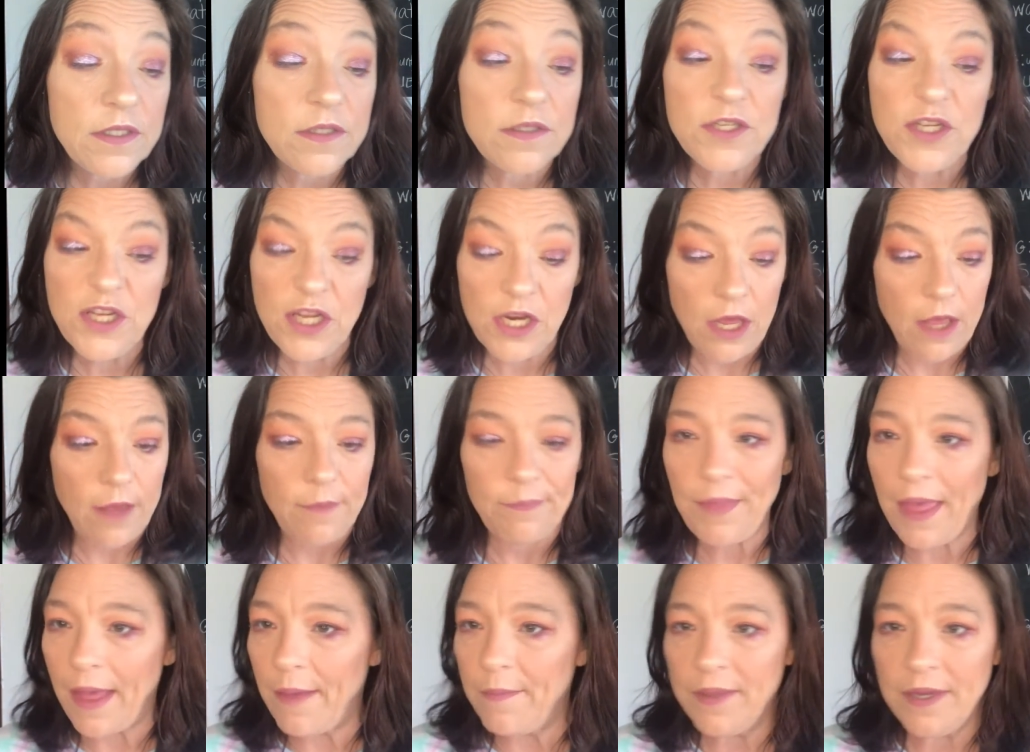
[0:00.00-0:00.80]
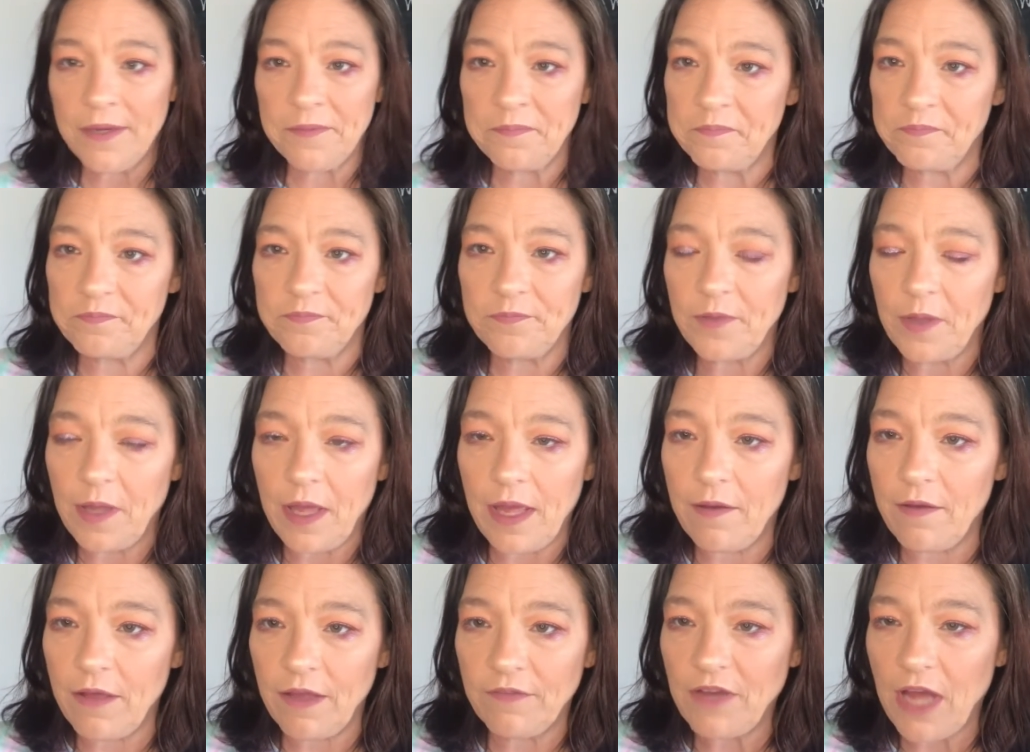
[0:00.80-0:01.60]
You know, I mean,
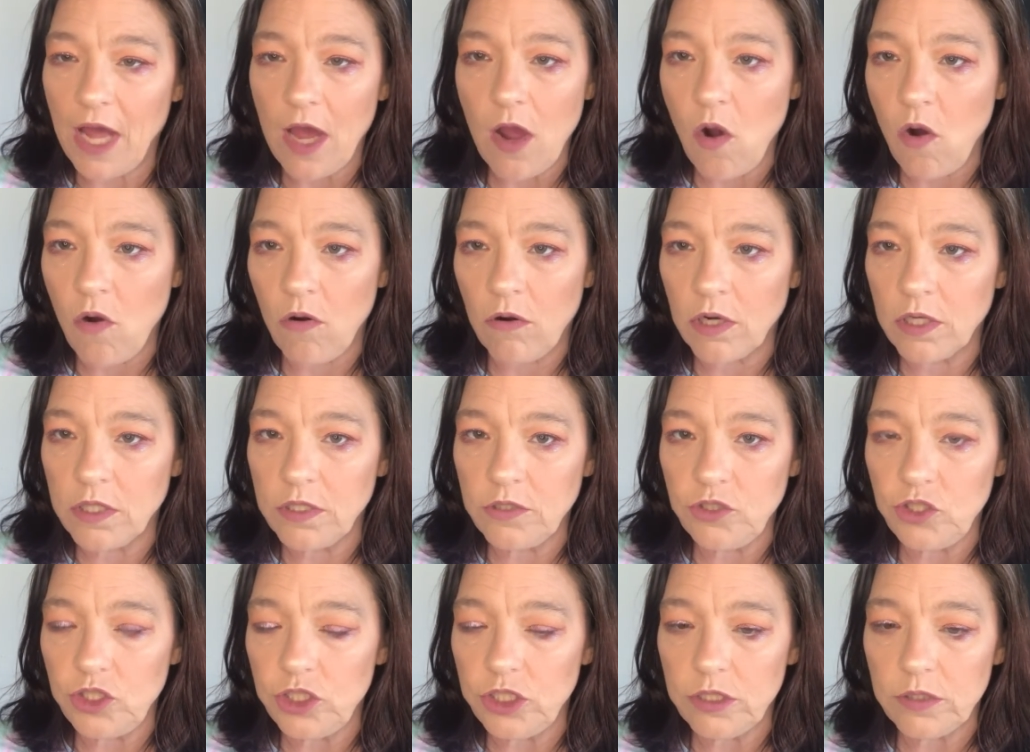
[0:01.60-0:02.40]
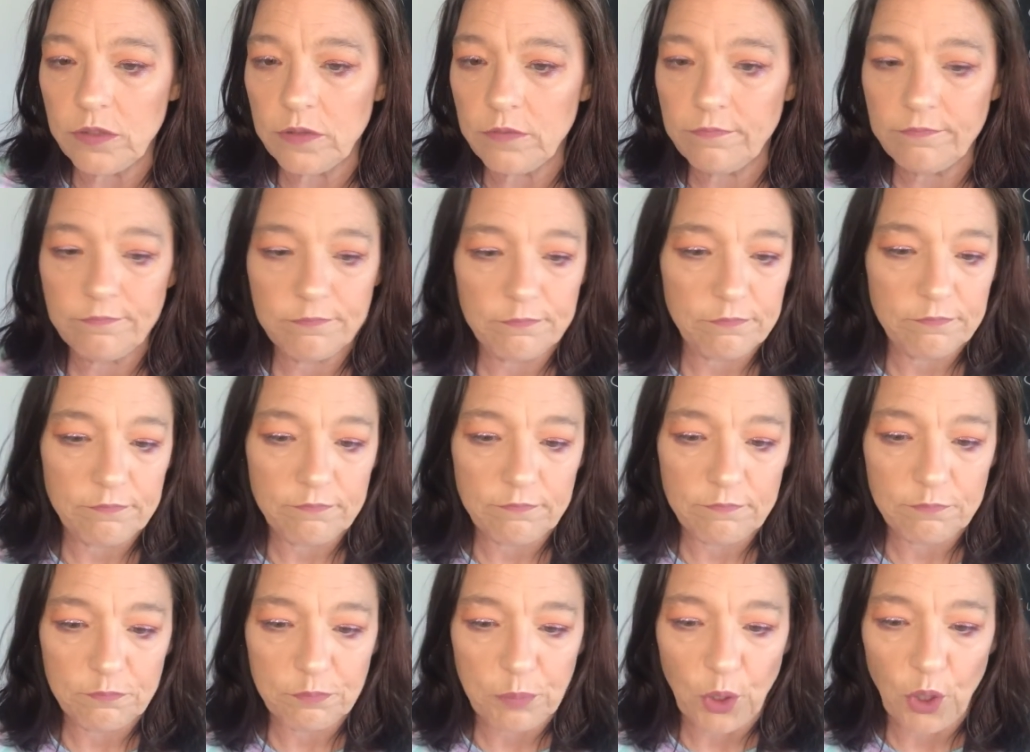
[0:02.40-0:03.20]
I've got orange,
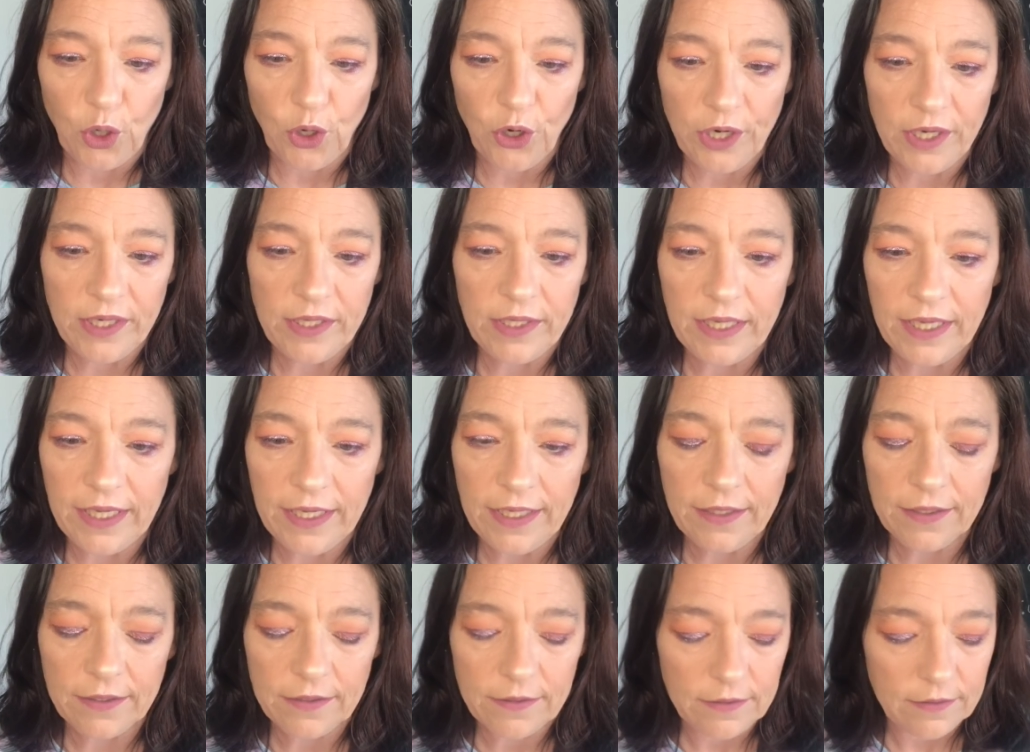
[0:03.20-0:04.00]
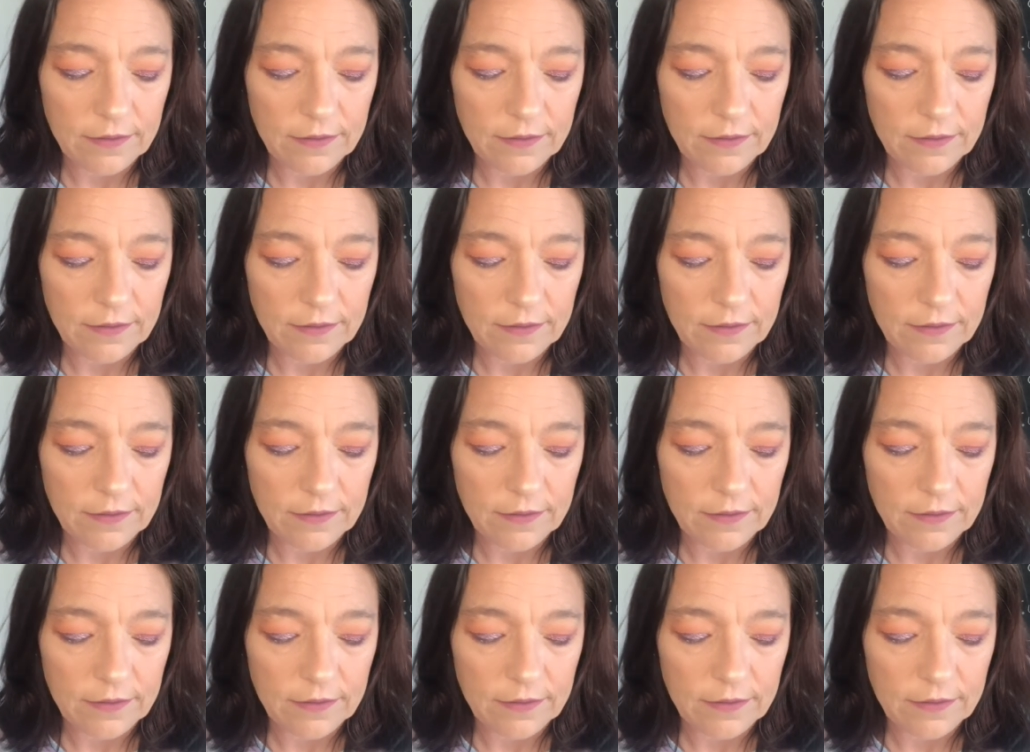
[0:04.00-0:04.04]
burgundy,